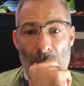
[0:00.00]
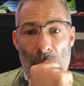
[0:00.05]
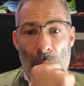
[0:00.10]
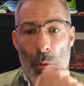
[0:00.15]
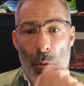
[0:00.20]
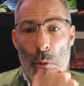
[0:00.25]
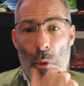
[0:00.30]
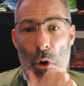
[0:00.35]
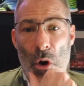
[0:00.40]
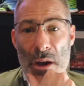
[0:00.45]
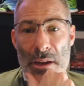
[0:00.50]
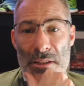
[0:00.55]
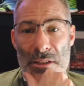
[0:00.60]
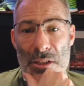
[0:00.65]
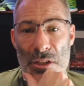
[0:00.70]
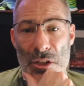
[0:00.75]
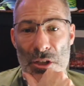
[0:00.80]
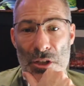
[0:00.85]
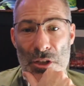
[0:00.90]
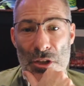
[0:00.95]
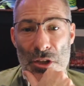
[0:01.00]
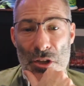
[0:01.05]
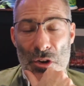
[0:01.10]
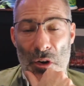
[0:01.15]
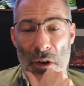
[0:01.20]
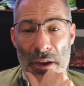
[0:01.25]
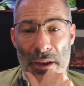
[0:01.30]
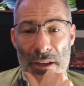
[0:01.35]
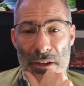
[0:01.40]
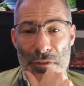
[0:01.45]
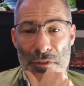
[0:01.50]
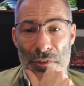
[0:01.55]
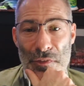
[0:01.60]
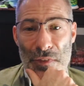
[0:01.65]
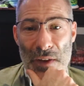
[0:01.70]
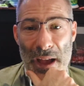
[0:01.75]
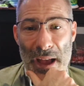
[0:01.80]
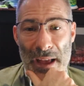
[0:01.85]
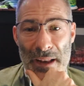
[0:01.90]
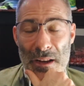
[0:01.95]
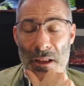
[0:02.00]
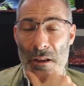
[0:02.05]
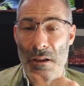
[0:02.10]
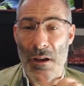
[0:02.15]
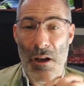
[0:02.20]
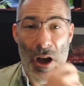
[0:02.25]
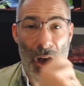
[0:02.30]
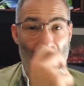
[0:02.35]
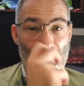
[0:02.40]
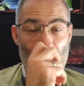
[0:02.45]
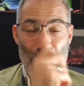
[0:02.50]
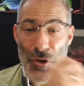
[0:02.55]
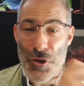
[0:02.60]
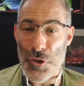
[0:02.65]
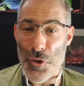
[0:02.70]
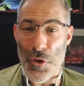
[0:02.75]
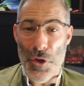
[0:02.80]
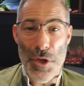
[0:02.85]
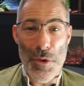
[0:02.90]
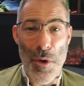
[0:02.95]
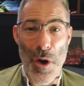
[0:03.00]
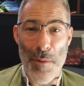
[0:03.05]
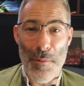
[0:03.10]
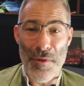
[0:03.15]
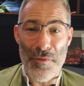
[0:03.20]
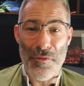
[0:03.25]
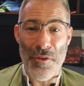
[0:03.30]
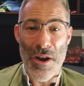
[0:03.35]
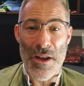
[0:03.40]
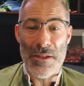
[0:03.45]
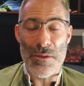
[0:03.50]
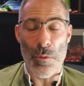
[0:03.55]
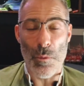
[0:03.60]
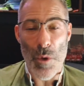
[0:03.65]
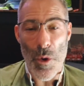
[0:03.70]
Wise United fan, I'm sure you are, my friend.